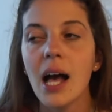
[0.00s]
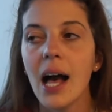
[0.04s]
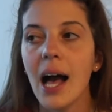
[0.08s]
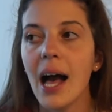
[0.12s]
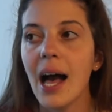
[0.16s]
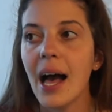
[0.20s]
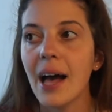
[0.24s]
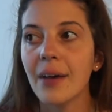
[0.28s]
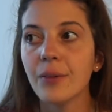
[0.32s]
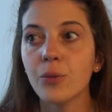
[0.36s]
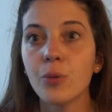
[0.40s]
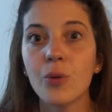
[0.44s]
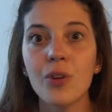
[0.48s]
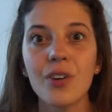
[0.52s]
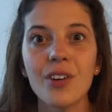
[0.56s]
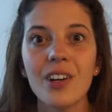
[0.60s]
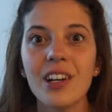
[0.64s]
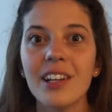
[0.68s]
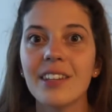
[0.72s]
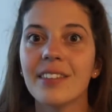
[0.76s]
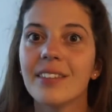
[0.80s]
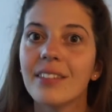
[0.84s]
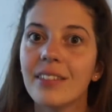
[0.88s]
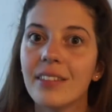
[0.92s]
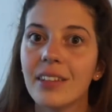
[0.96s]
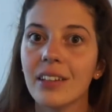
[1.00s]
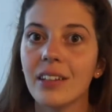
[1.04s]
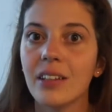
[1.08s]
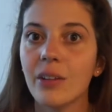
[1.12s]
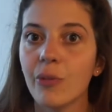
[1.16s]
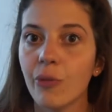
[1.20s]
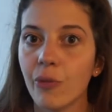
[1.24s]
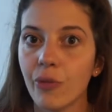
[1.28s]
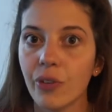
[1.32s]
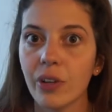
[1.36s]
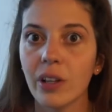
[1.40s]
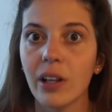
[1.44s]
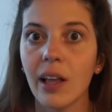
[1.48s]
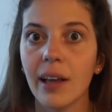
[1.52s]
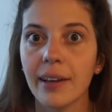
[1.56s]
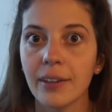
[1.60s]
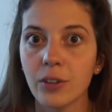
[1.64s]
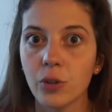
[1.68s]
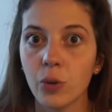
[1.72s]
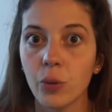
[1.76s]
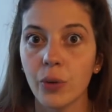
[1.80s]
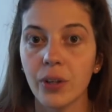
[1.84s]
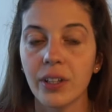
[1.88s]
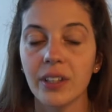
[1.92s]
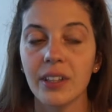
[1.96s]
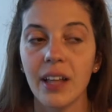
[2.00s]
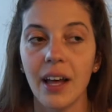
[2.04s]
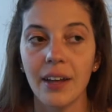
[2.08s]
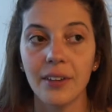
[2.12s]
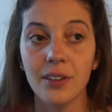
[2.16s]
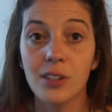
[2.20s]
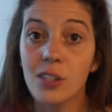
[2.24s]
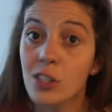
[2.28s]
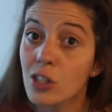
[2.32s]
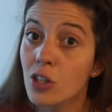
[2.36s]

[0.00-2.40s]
And we really didn't feel like doing that.